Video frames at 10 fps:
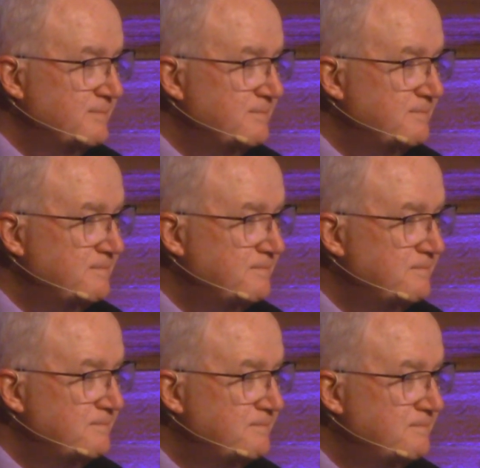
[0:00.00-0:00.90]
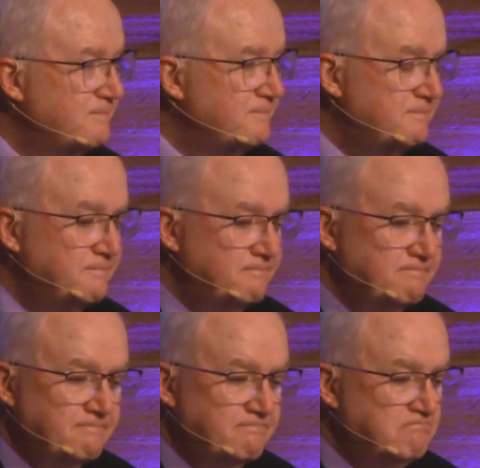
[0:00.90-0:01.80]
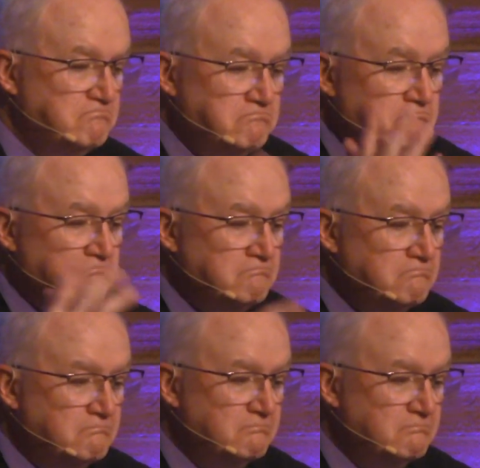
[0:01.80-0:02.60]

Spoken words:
(silence)